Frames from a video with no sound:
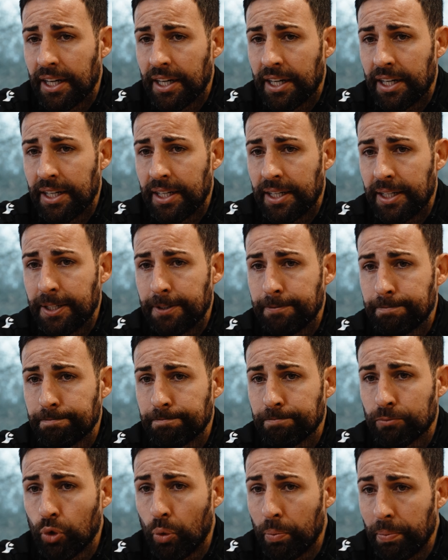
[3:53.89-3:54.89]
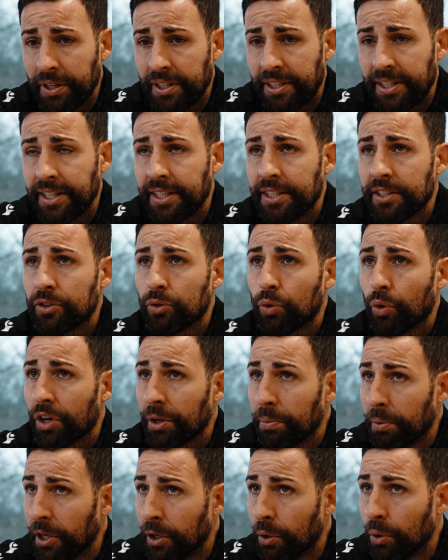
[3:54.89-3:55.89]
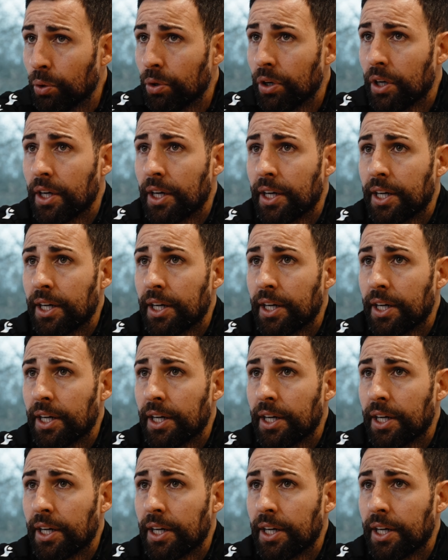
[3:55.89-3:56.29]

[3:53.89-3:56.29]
um, two meetings to review